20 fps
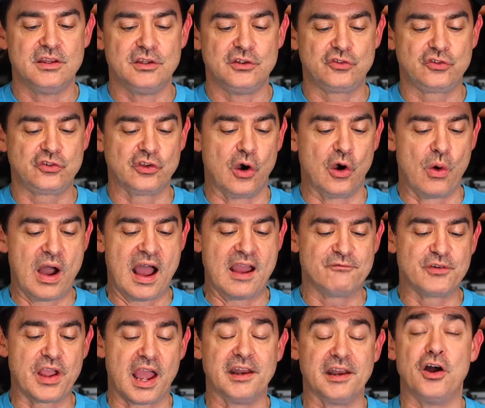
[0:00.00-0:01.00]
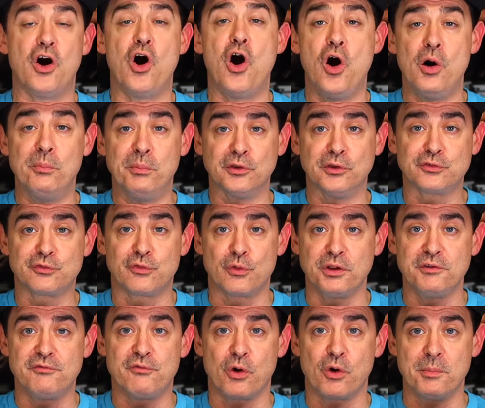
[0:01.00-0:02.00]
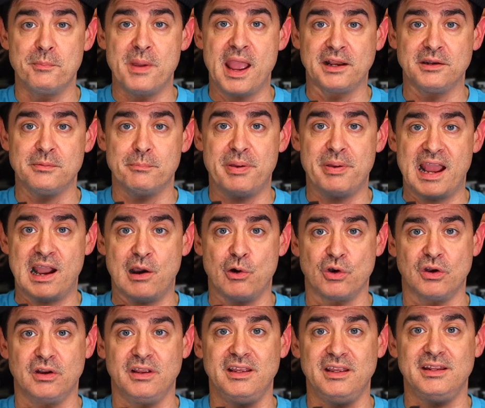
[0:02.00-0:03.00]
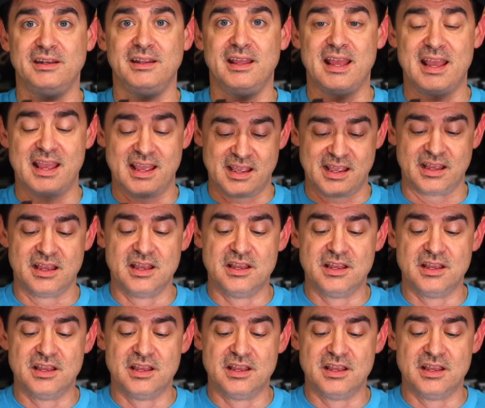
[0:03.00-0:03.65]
So I've got almost 44 Magnum power in a